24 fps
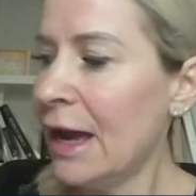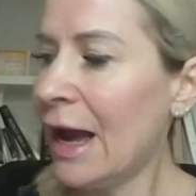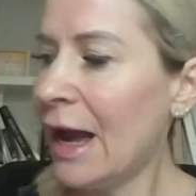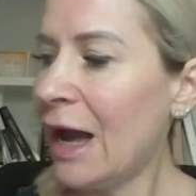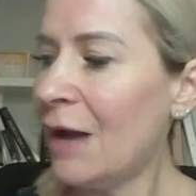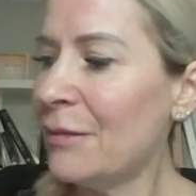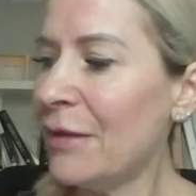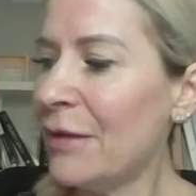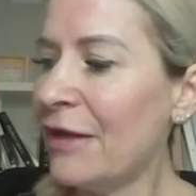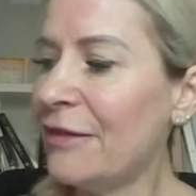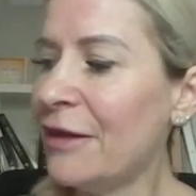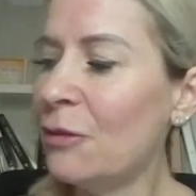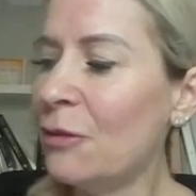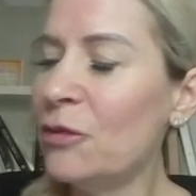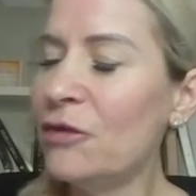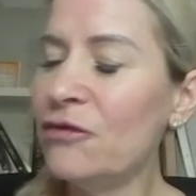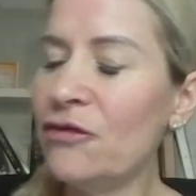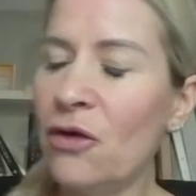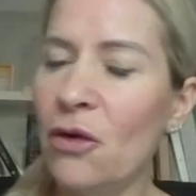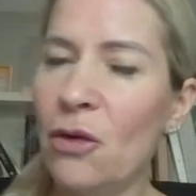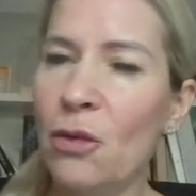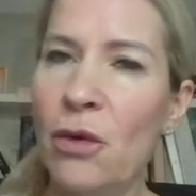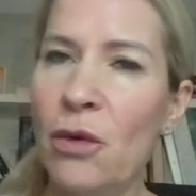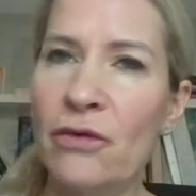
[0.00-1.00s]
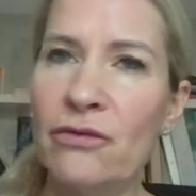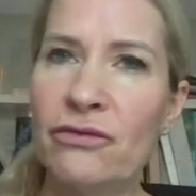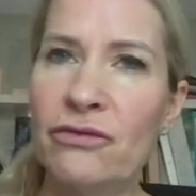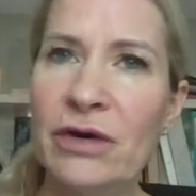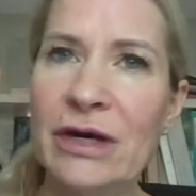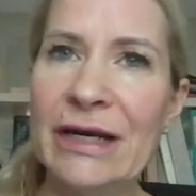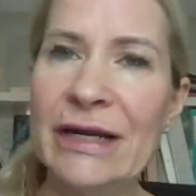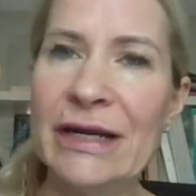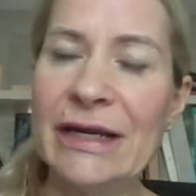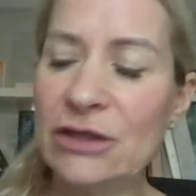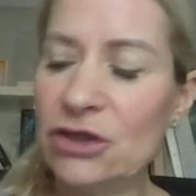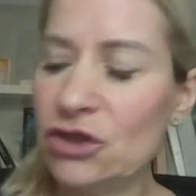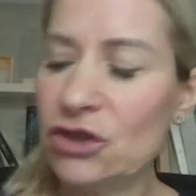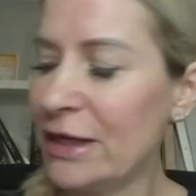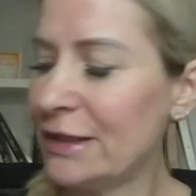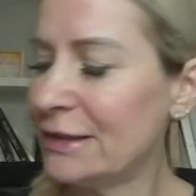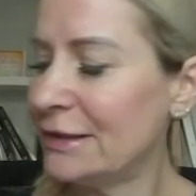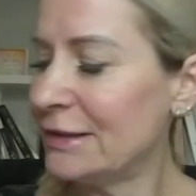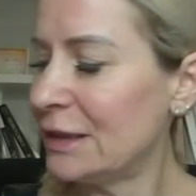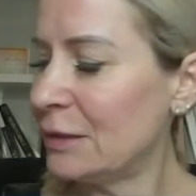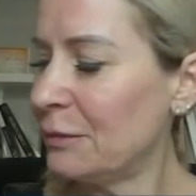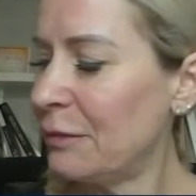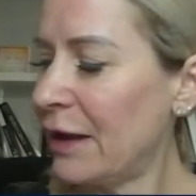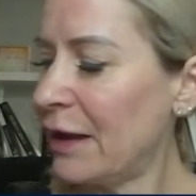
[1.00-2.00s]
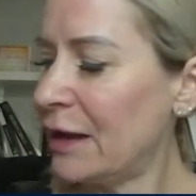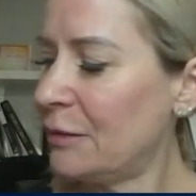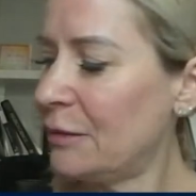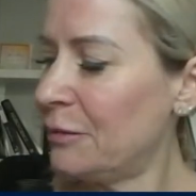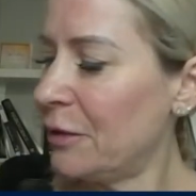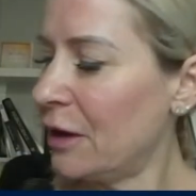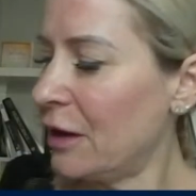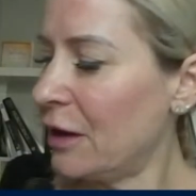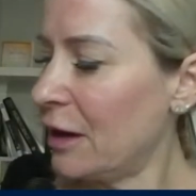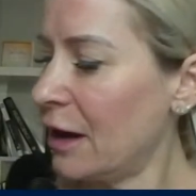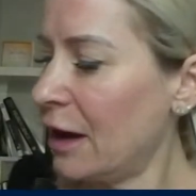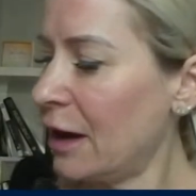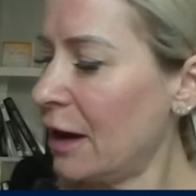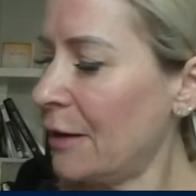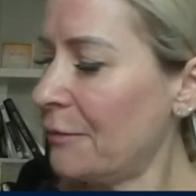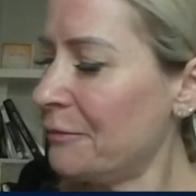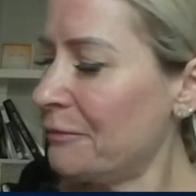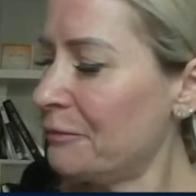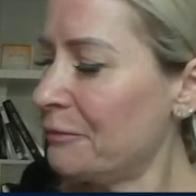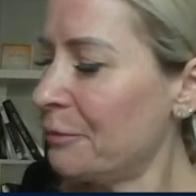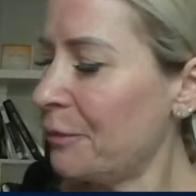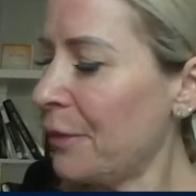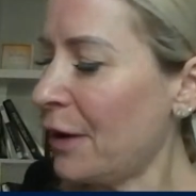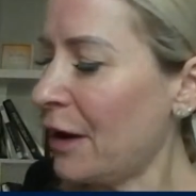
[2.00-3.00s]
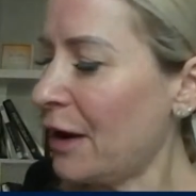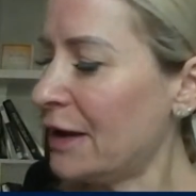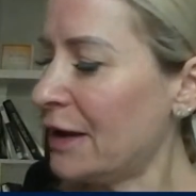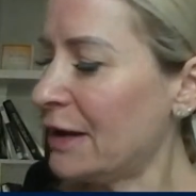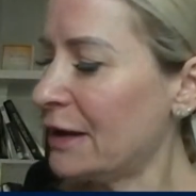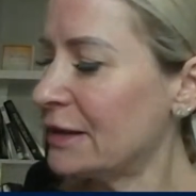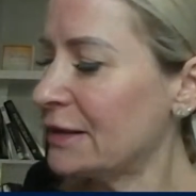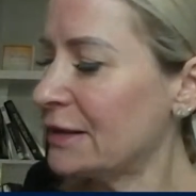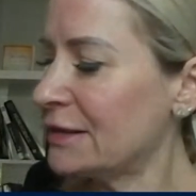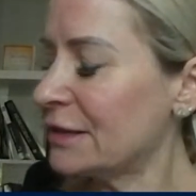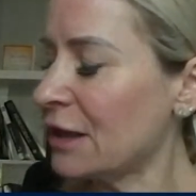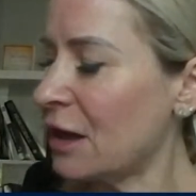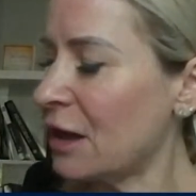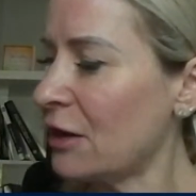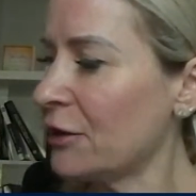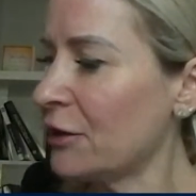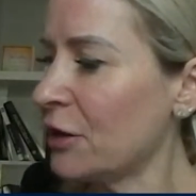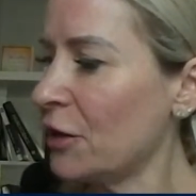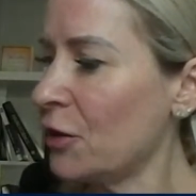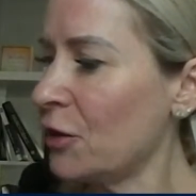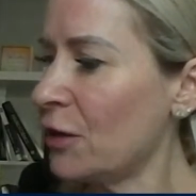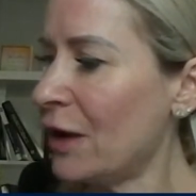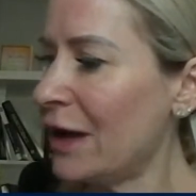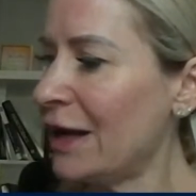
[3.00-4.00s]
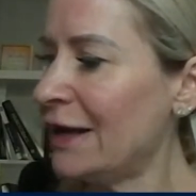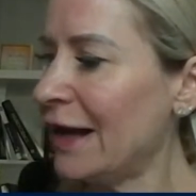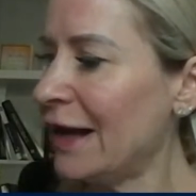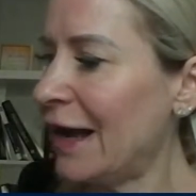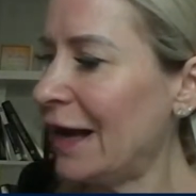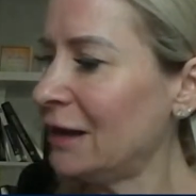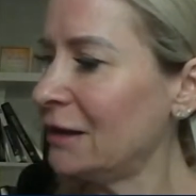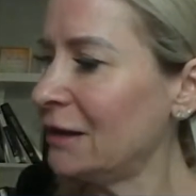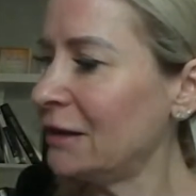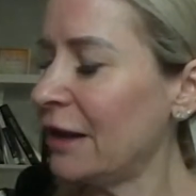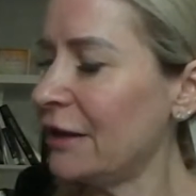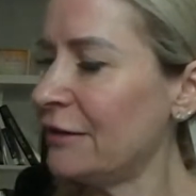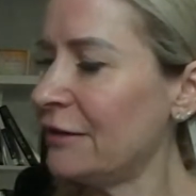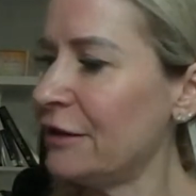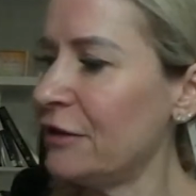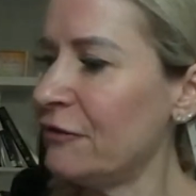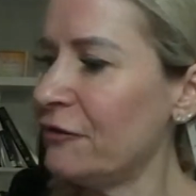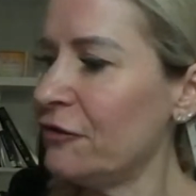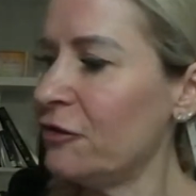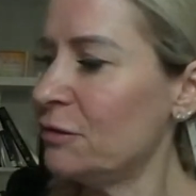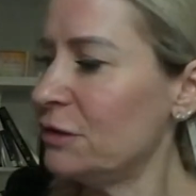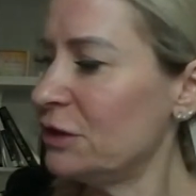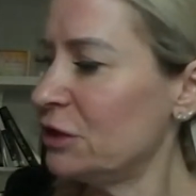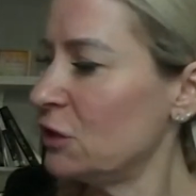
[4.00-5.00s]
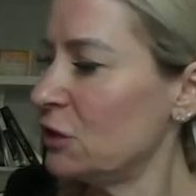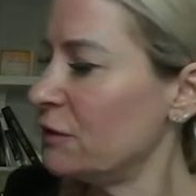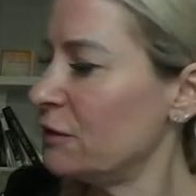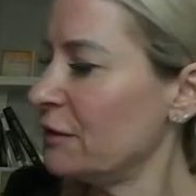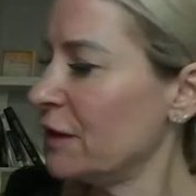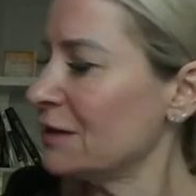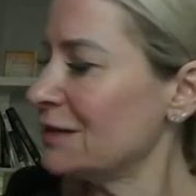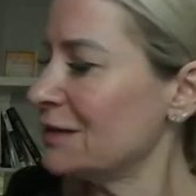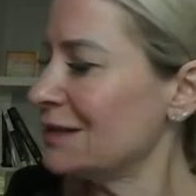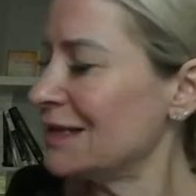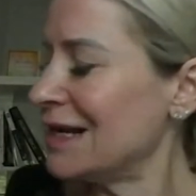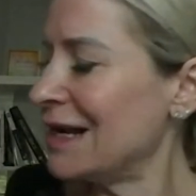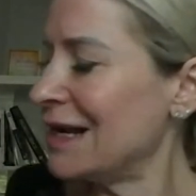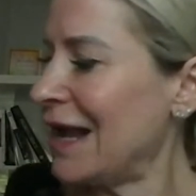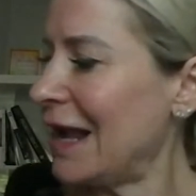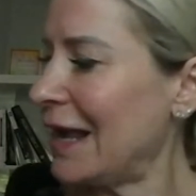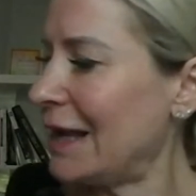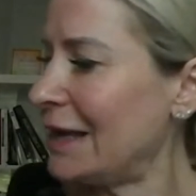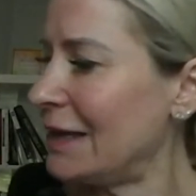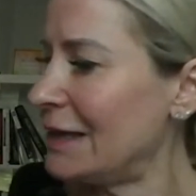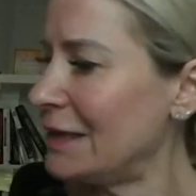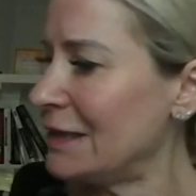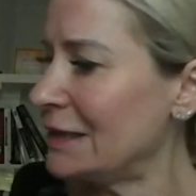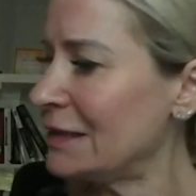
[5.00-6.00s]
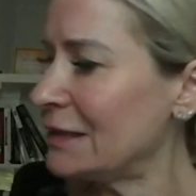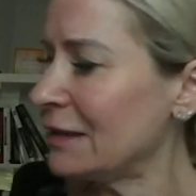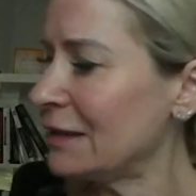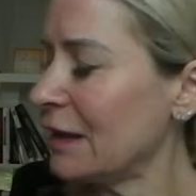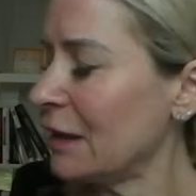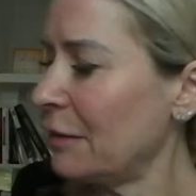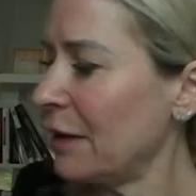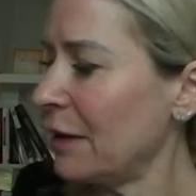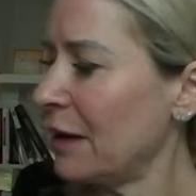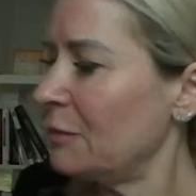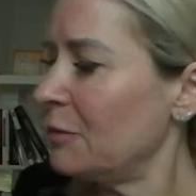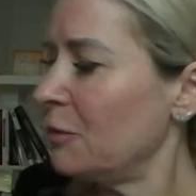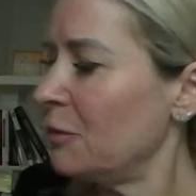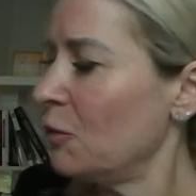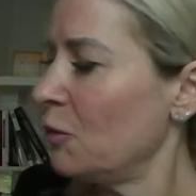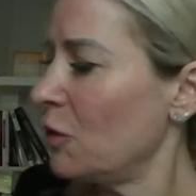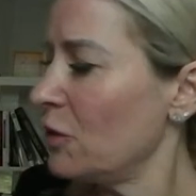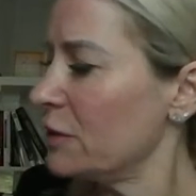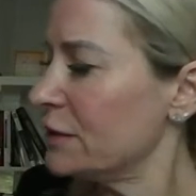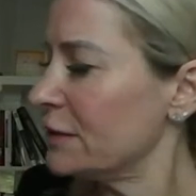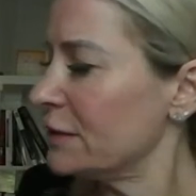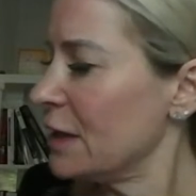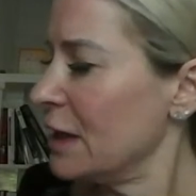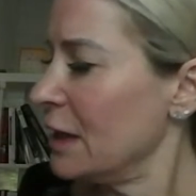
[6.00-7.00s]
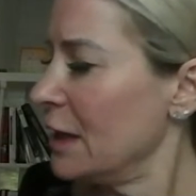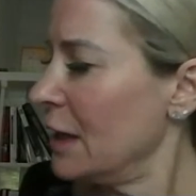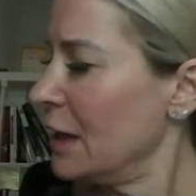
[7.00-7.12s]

And then we've got one really interesting paper by Gazzano et al., I think from 2008, that paper was,